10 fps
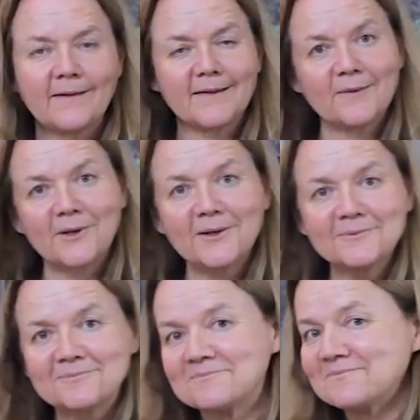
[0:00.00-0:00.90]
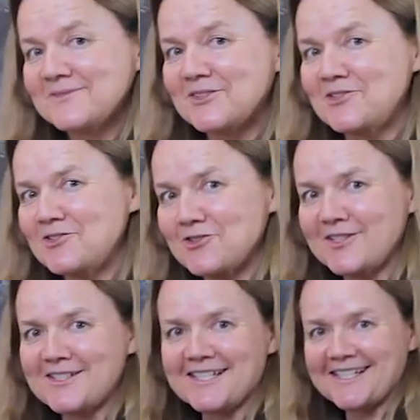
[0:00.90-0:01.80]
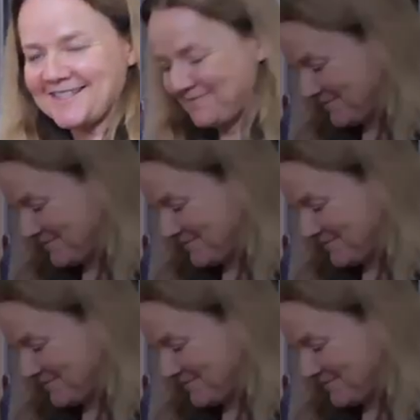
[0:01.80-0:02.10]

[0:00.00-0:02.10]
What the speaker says: There we go. It's going to join the duck.